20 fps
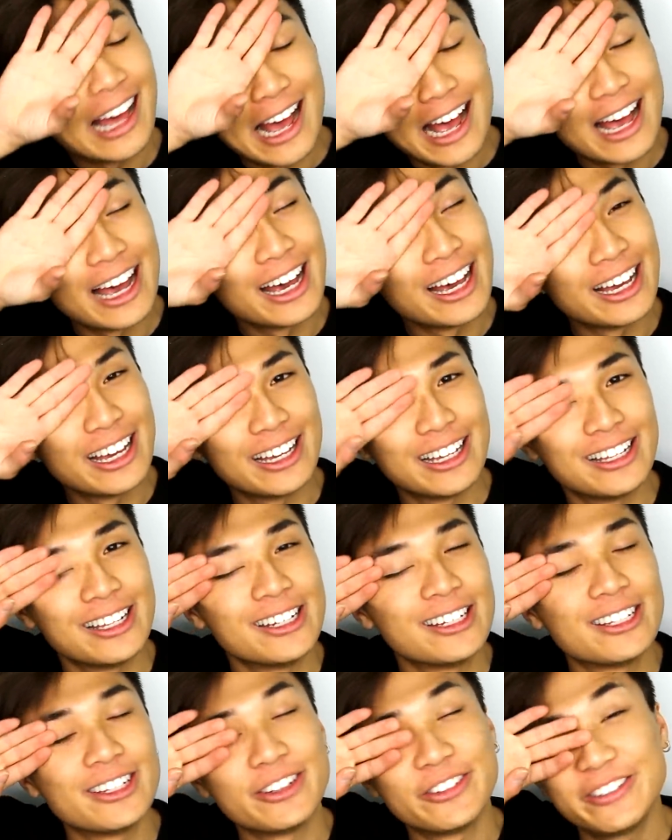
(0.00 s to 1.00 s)

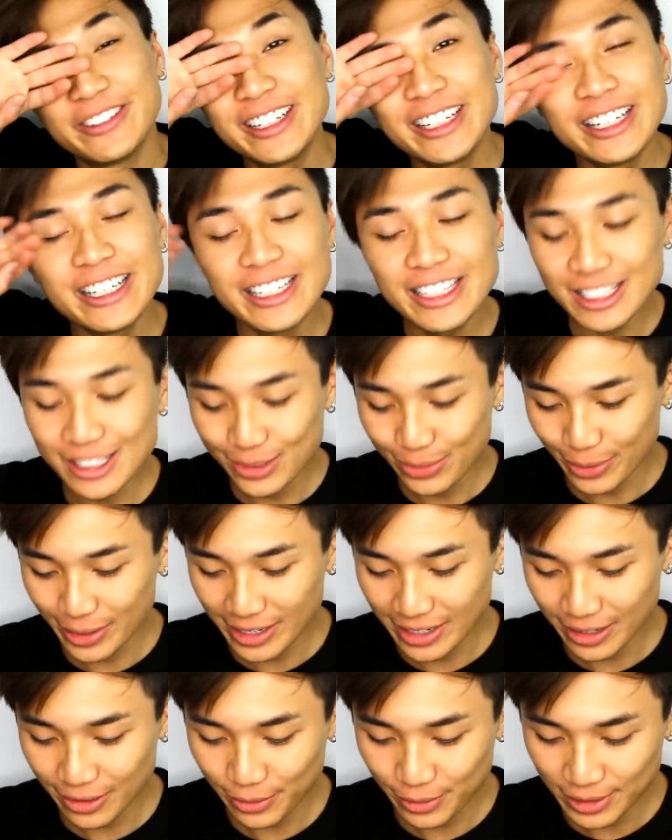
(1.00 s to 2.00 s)
and Louise,
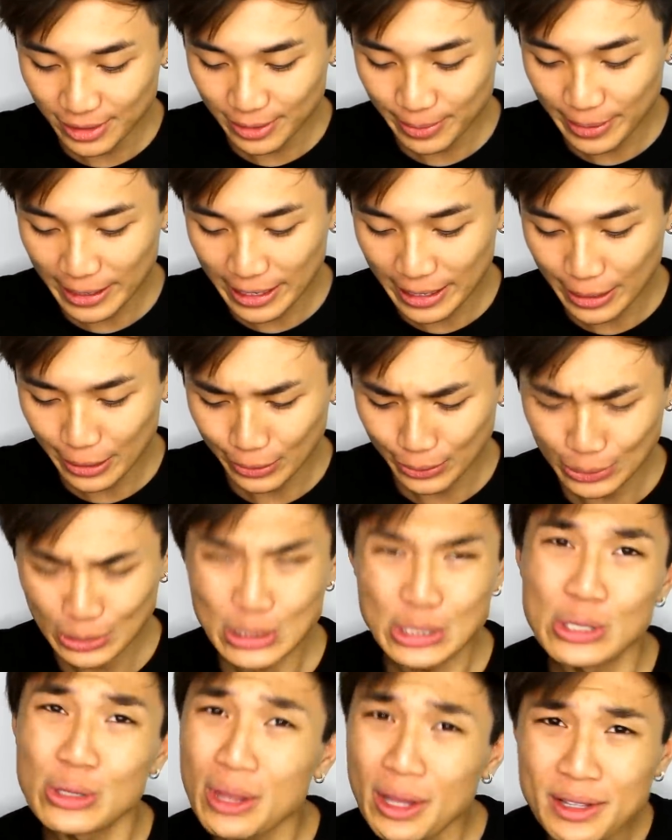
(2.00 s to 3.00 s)
when it was about
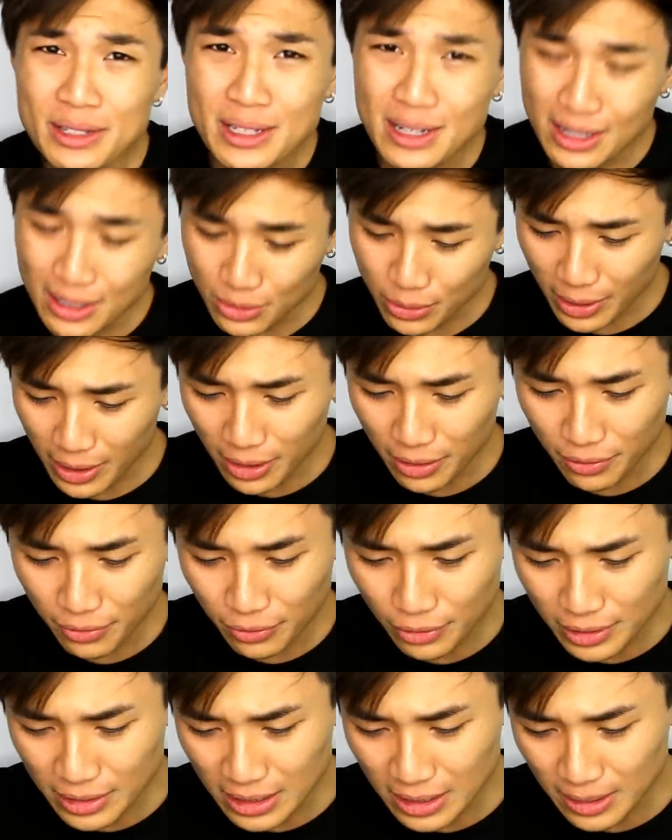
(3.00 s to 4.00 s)
2012,
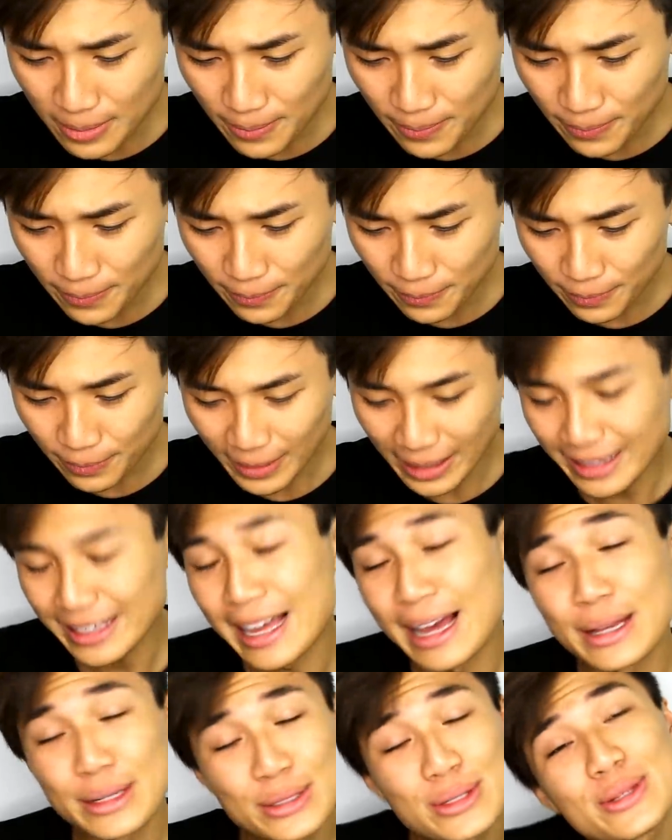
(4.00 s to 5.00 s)
was it?
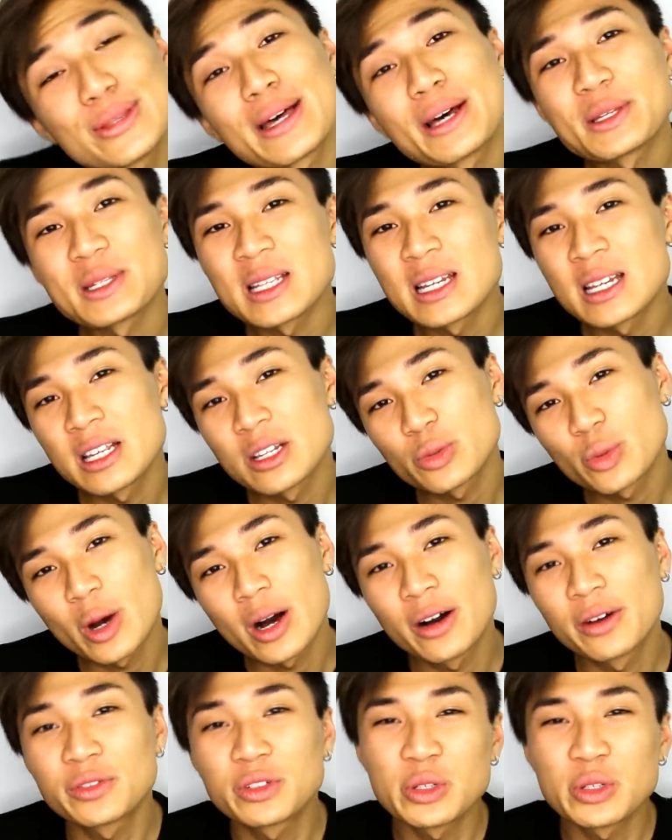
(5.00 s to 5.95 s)
Yeah, 2012,